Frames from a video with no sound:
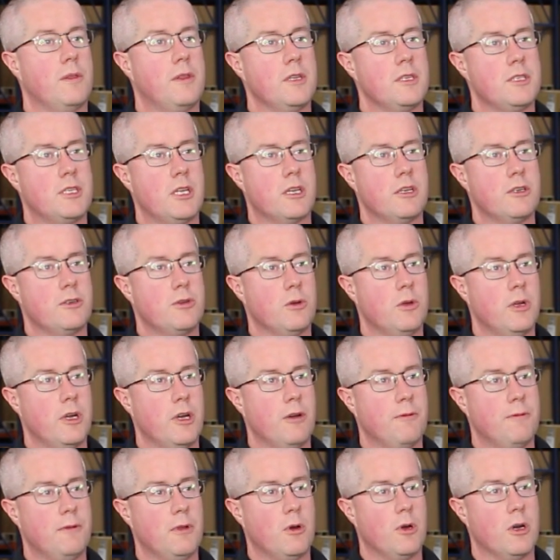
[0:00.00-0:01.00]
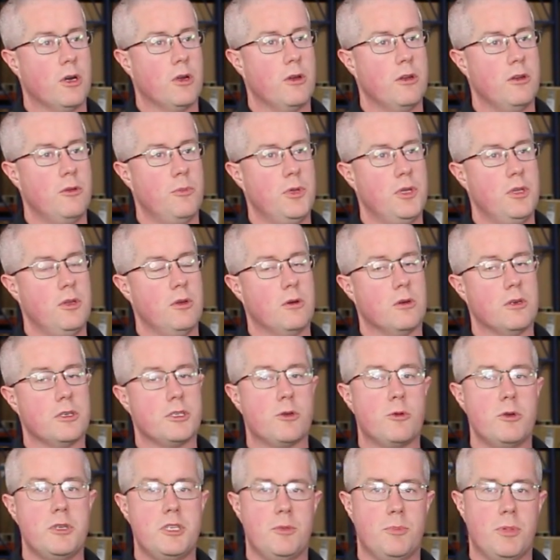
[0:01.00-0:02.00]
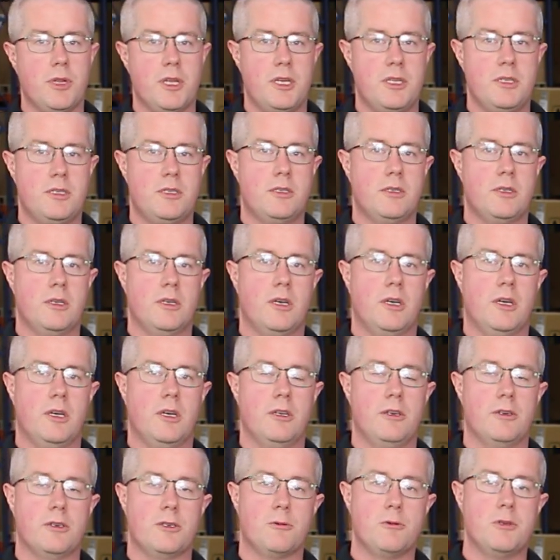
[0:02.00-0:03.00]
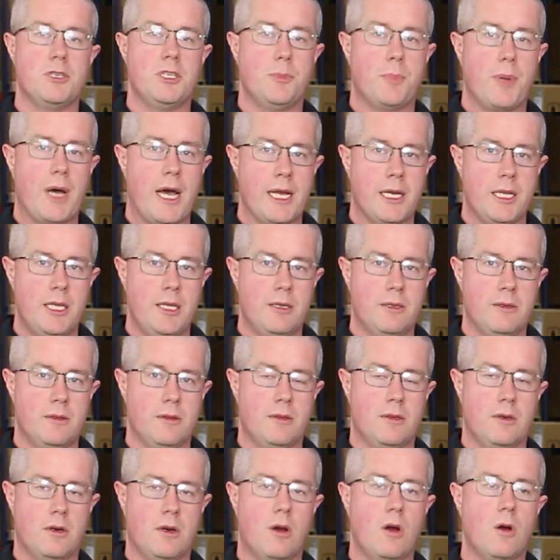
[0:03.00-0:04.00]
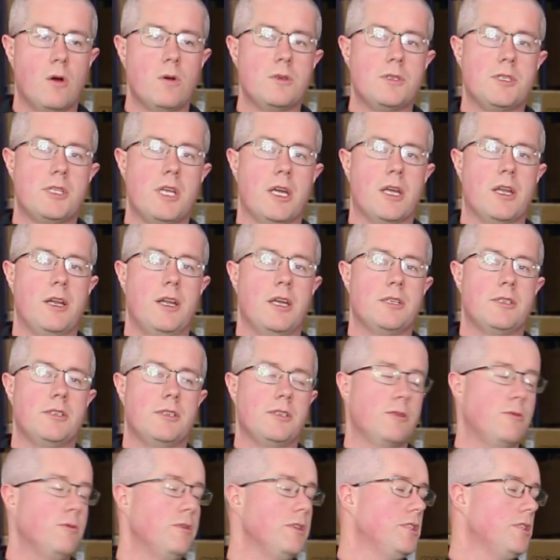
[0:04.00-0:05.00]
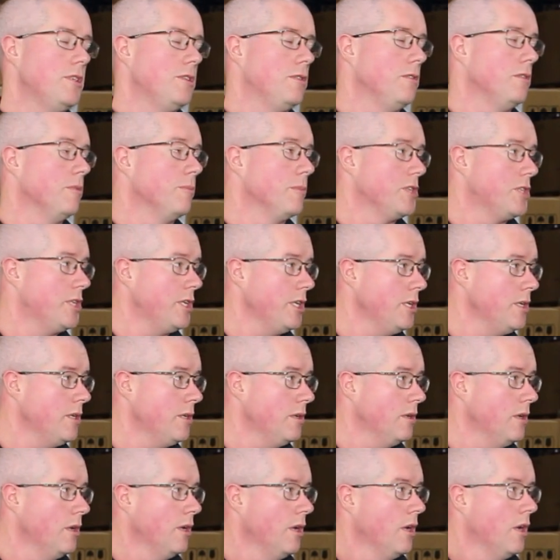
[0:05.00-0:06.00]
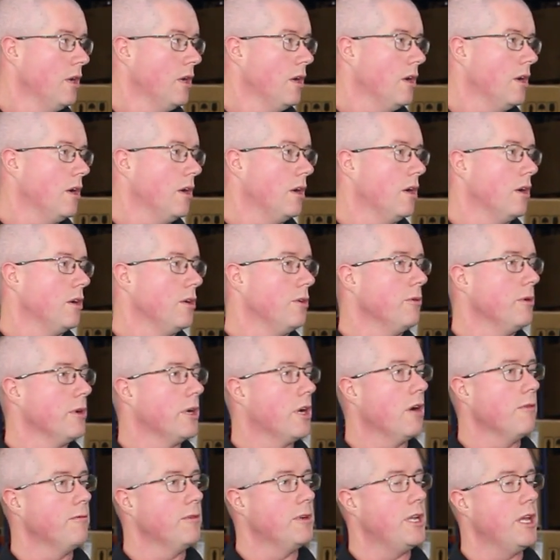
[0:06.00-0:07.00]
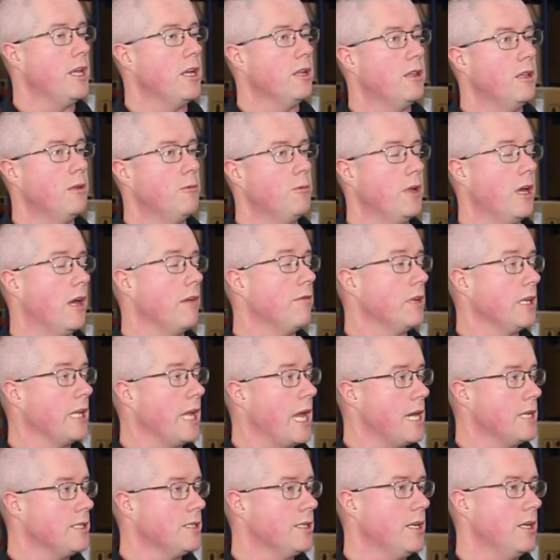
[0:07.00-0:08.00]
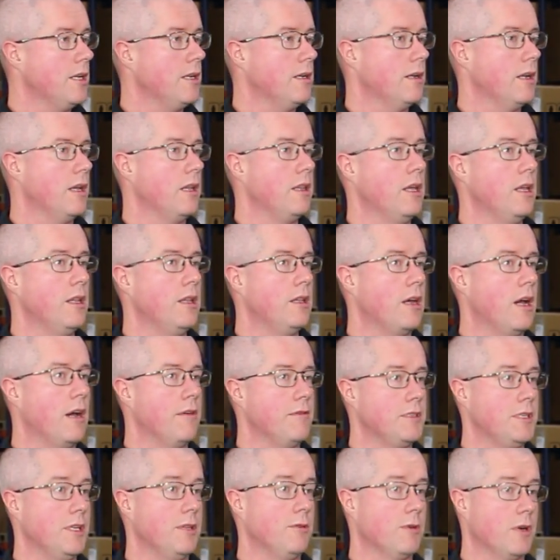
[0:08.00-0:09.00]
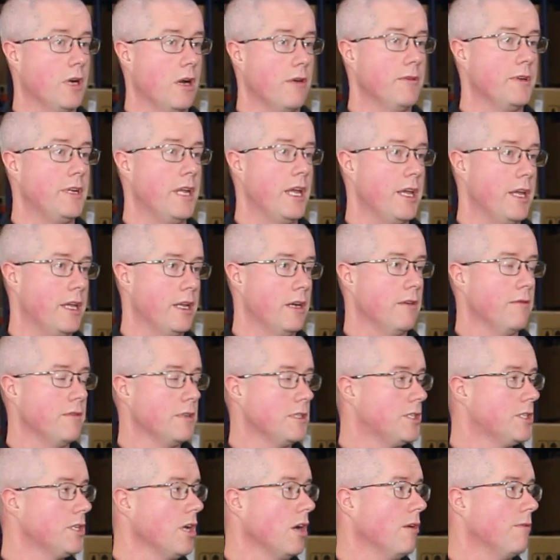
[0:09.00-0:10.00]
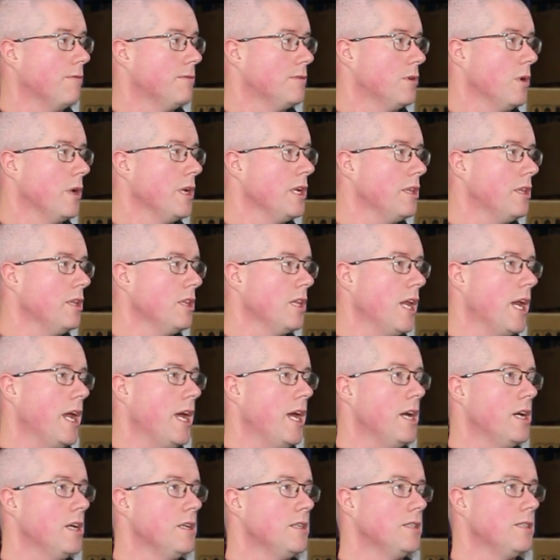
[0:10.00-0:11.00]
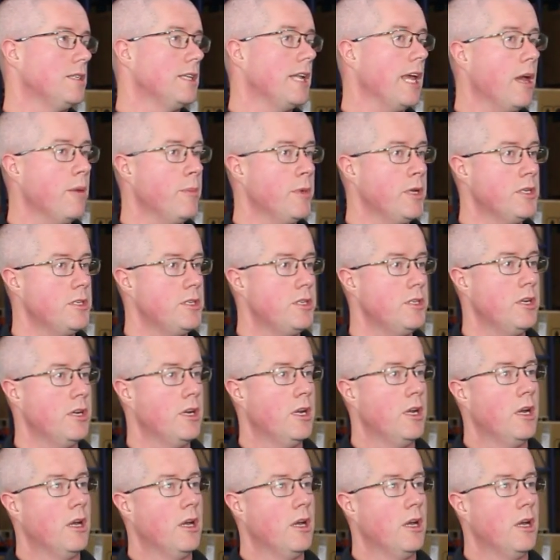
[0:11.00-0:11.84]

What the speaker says: things that control airflow are going to be your squeegee blades, your squeegee body, the hose that connects the squeegee to the machine. Your recovery tank lid will have a gasket, and then obviously the recovery tank in and of itself. So anything that has damage,